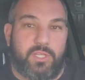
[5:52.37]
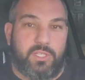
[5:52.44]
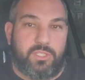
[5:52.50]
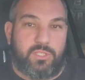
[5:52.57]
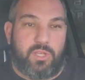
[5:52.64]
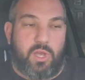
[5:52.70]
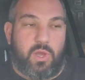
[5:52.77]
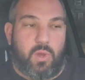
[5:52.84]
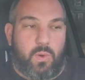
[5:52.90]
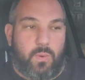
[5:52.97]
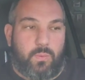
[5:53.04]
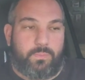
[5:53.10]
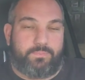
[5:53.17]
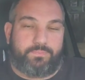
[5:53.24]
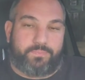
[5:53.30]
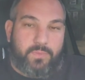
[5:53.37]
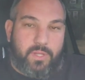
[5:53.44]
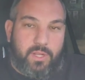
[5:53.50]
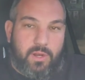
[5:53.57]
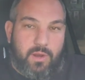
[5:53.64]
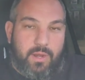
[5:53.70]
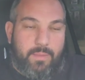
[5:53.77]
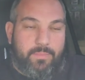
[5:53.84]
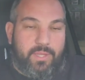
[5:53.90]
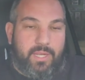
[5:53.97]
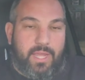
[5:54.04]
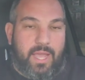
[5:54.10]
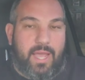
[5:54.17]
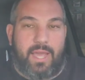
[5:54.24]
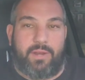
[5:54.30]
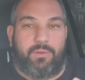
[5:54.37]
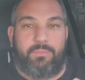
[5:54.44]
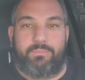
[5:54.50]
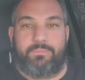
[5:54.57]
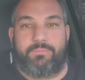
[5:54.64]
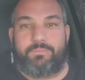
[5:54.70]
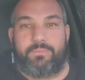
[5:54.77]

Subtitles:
So, you know what I mean? I'm